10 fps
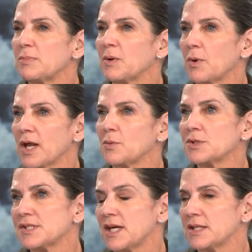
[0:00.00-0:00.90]
But what I
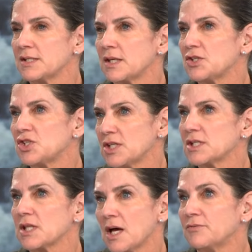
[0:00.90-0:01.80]
will say is that she
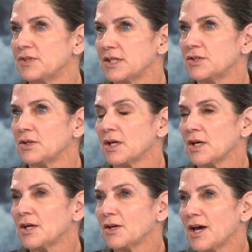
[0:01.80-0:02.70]
is loved, and
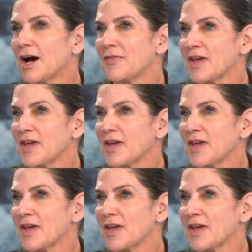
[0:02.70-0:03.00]
on